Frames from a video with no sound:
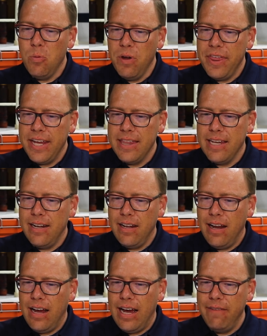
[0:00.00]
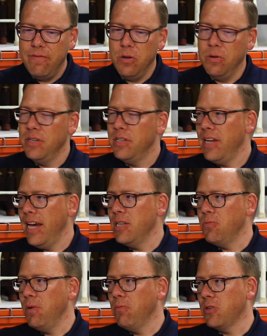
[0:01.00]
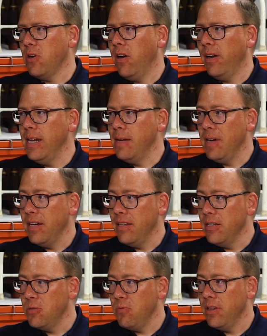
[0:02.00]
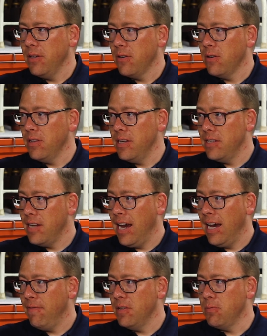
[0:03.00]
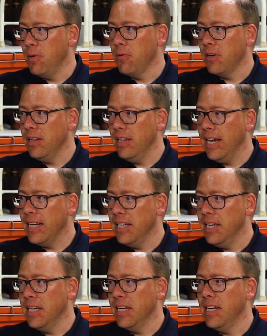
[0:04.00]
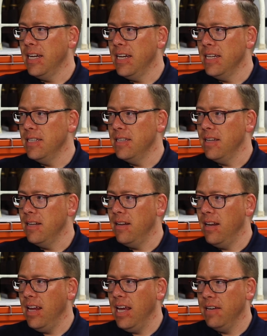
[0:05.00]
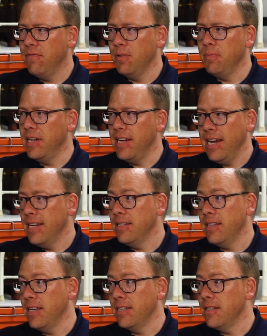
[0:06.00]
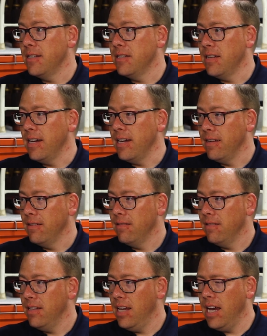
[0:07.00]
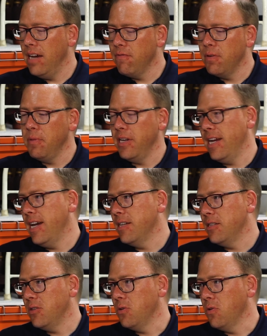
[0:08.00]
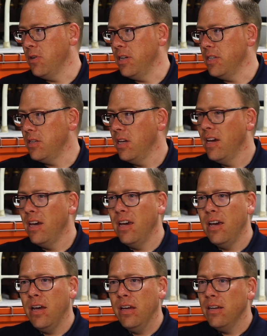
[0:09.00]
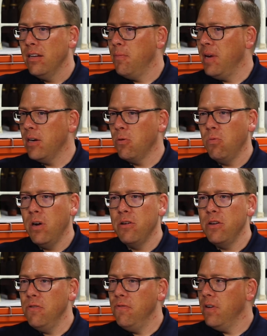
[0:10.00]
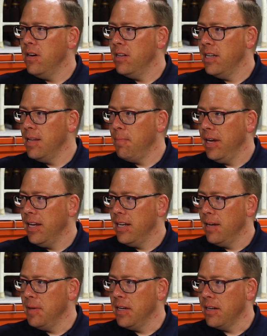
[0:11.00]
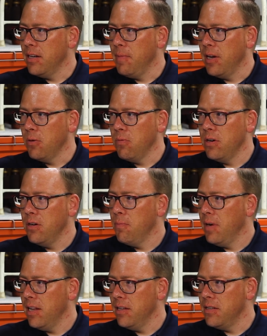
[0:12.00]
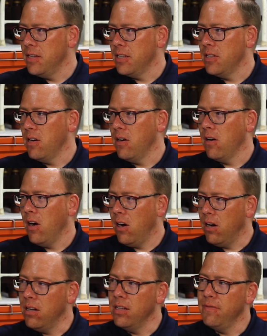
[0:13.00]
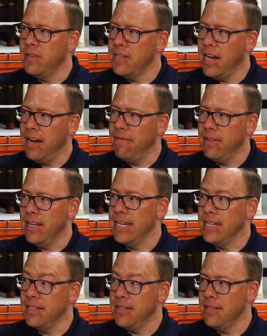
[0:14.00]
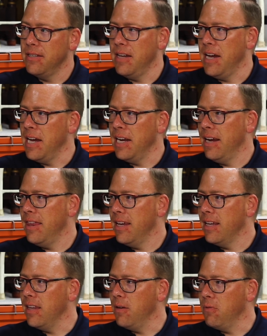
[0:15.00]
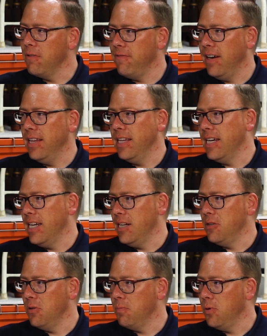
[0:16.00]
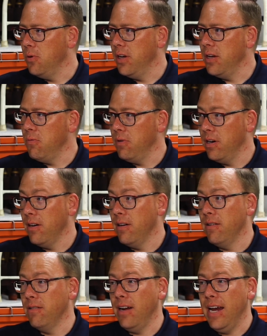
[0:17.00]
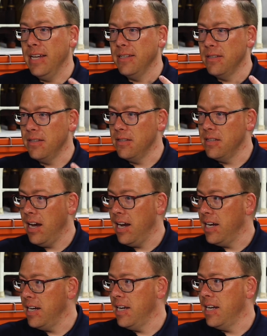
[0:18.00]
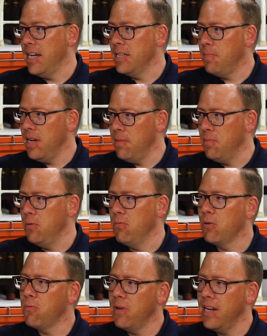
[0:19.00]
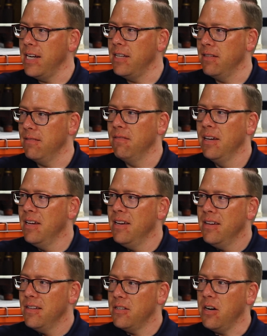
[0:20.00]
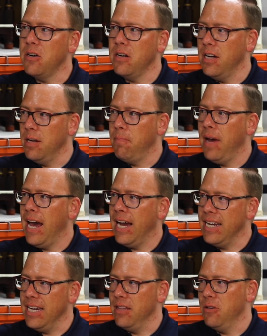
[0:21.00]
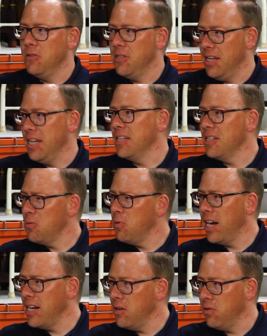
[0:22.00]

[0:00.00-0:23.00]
You know, one thing that I've noticed as we were talking about this with the Hurley staff, as we were collecting, is that everybody has things to say. Everybody has stories. No matter where you fall on the pandemic, no matter where your politics are, all of us have things to say. And I think that we're finally getting to a point where, as a society and as people, we're ready to start unpacking those things, is what I